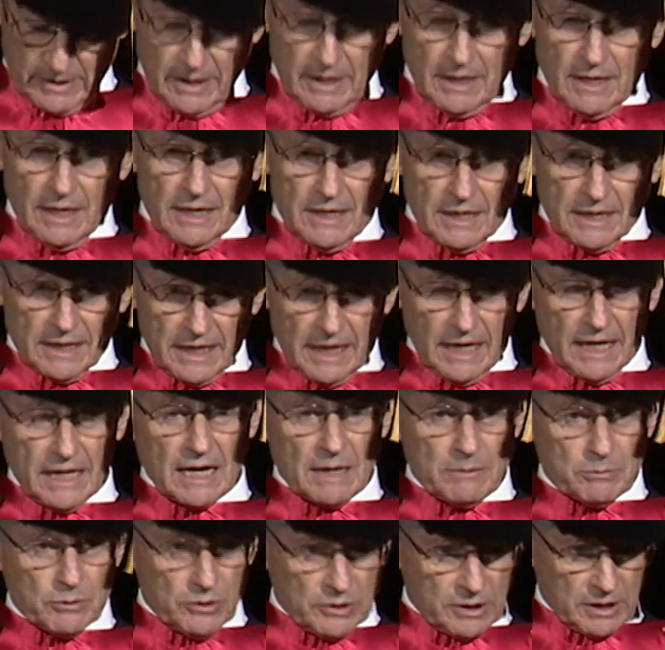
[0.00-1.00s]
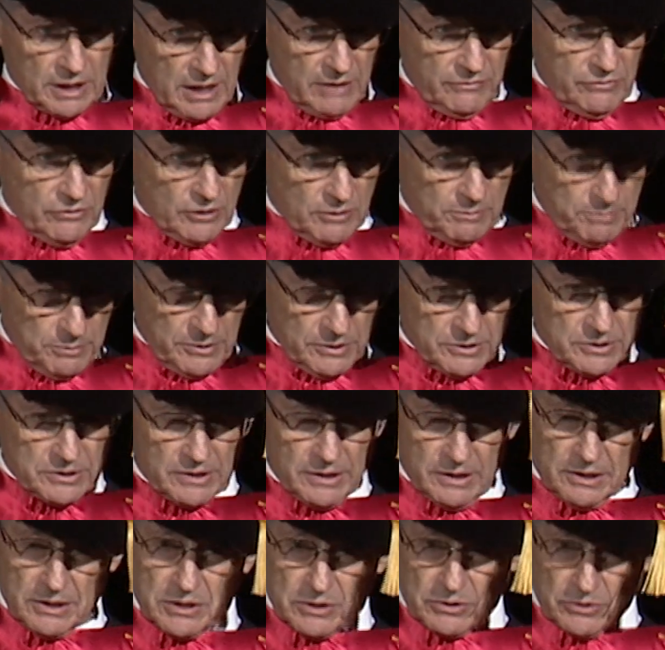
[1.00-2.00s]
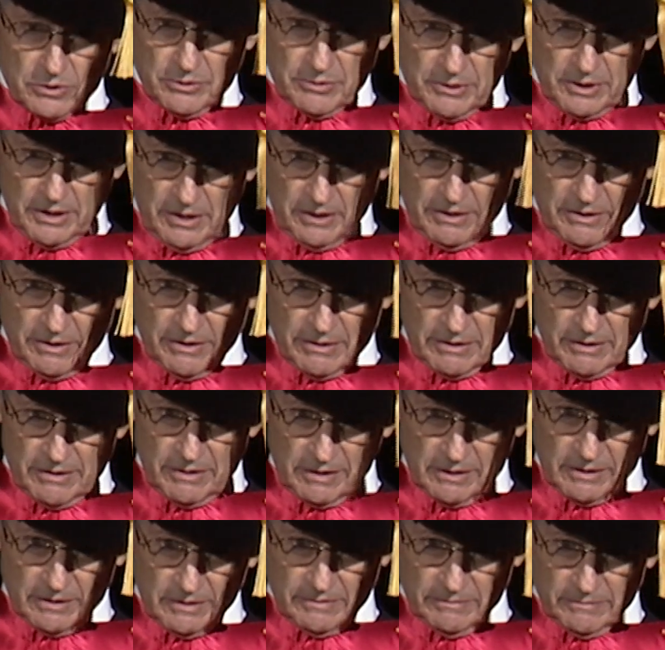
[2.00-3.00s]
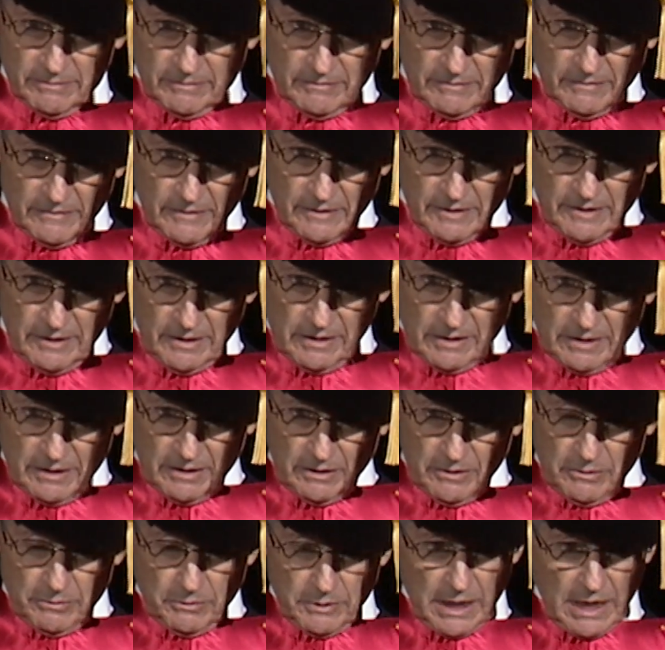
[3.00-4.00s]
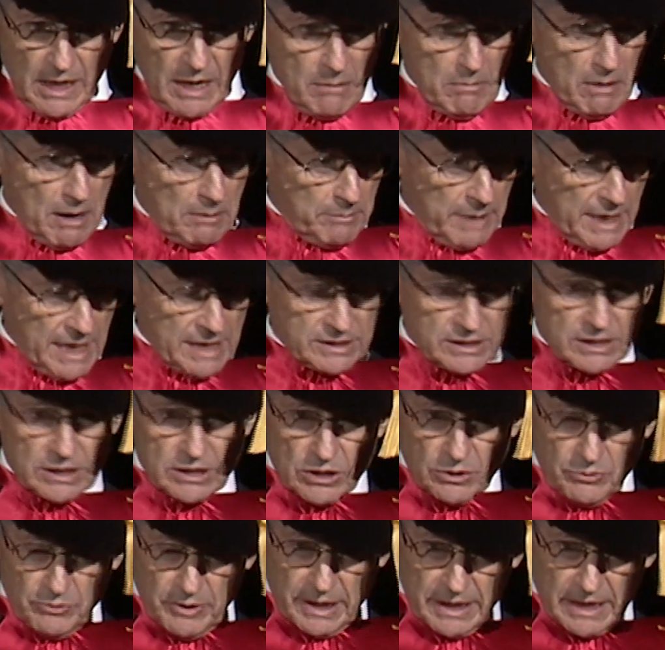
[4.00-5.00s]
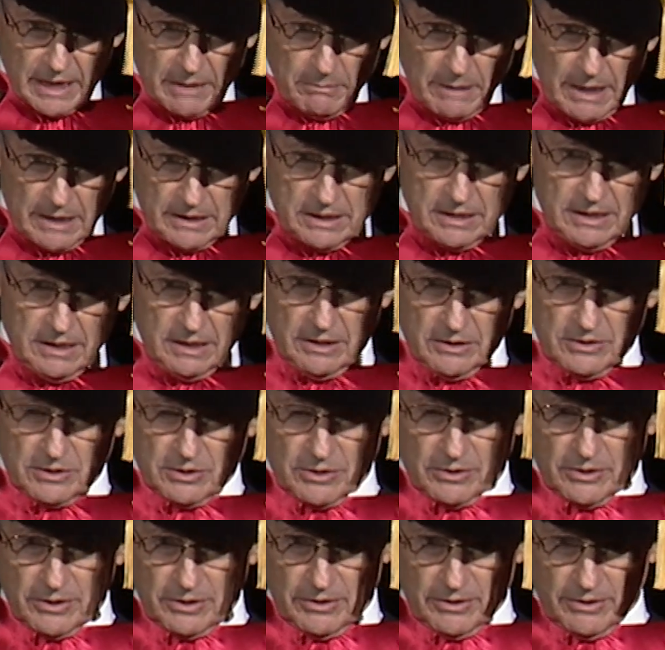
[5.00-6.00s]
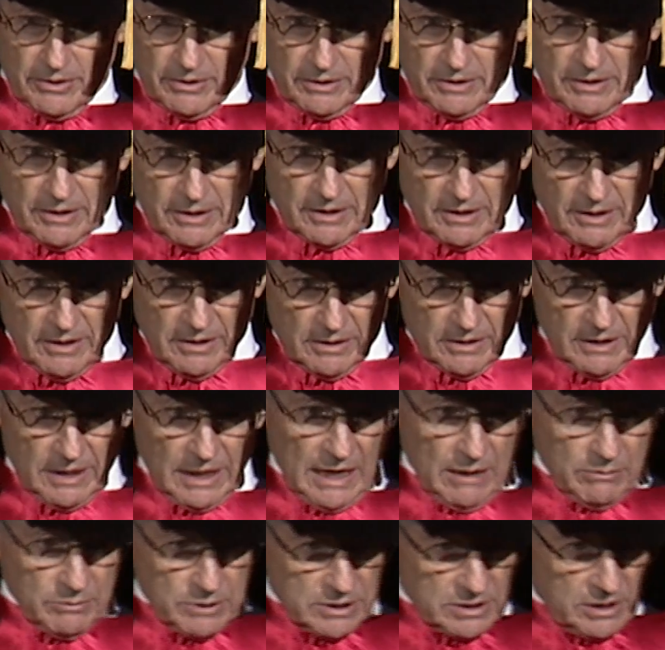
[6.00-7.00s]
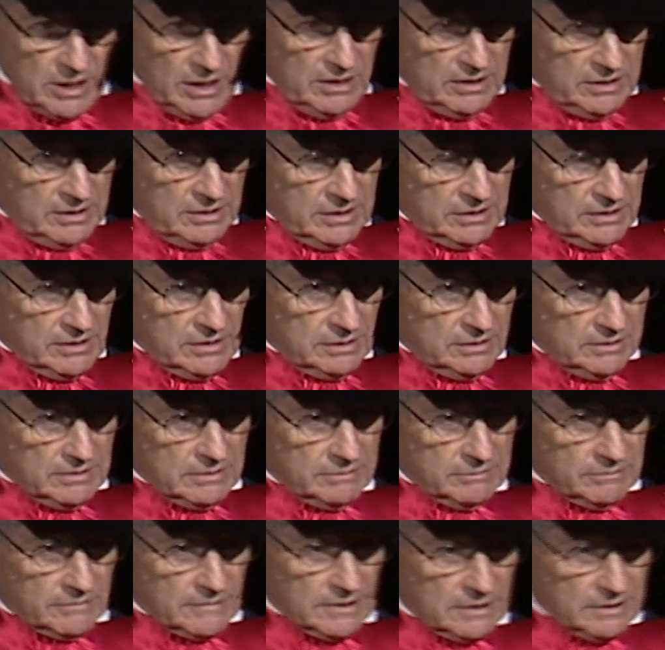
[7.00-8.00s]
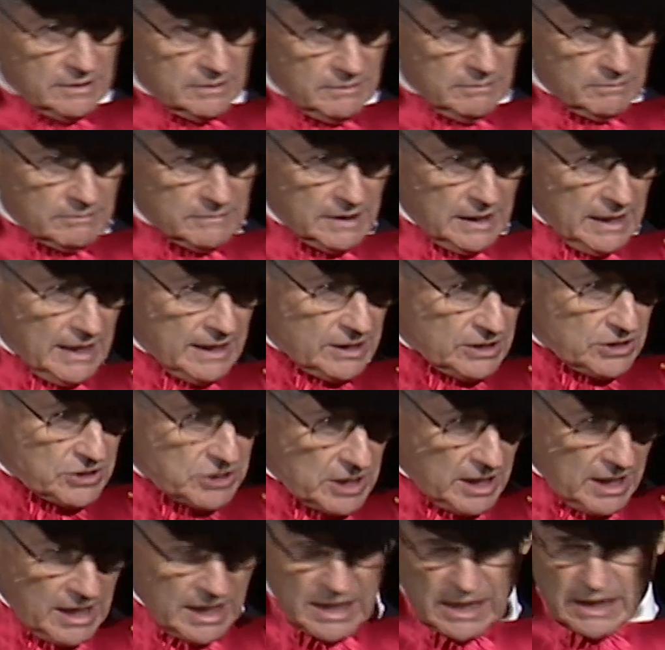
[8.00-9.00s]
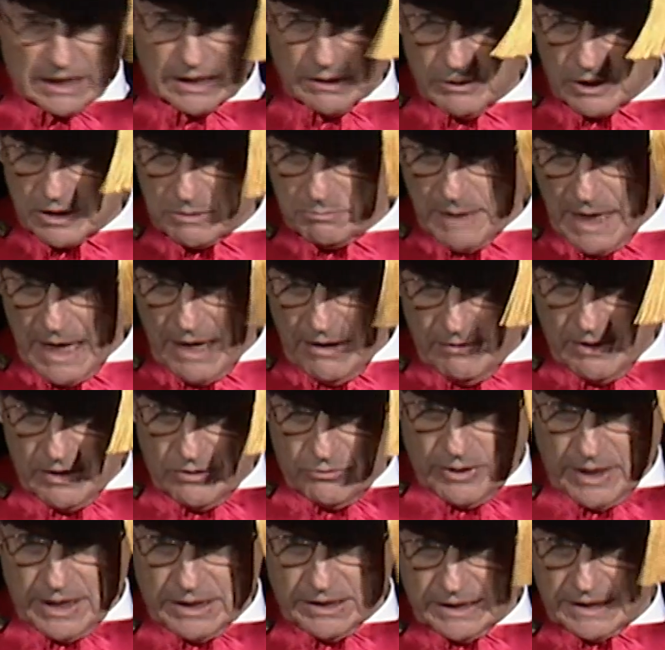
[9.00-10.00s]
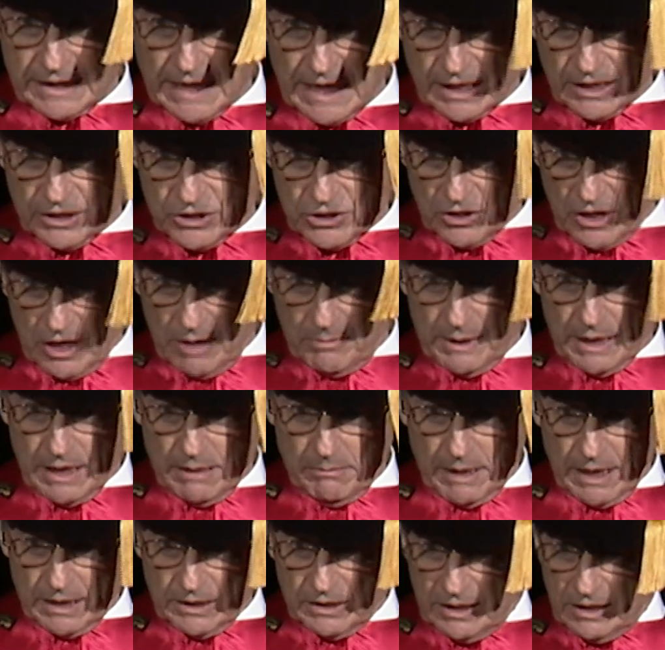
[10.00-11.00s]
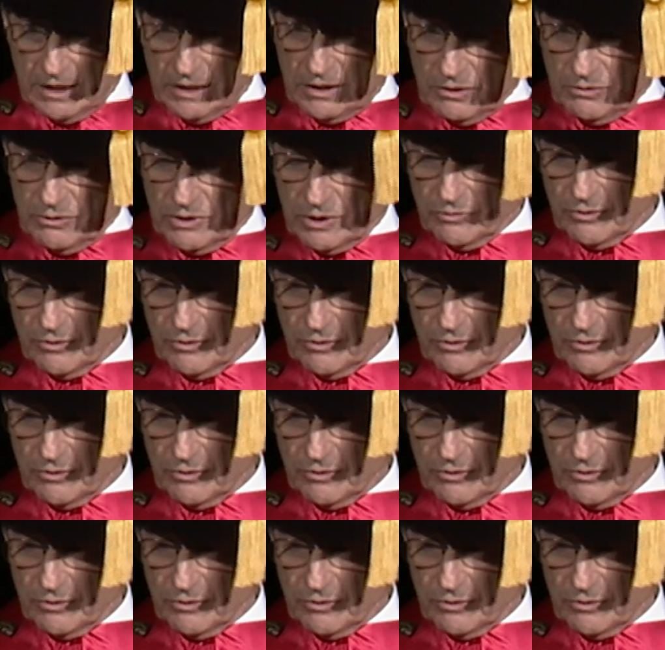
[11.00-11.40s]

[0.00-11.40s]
And again, I'm going to give you a personal story here. When I got my master's degree at MIT, as you heard, I was done. I had a child, I was married, ready to take a job at MIT doing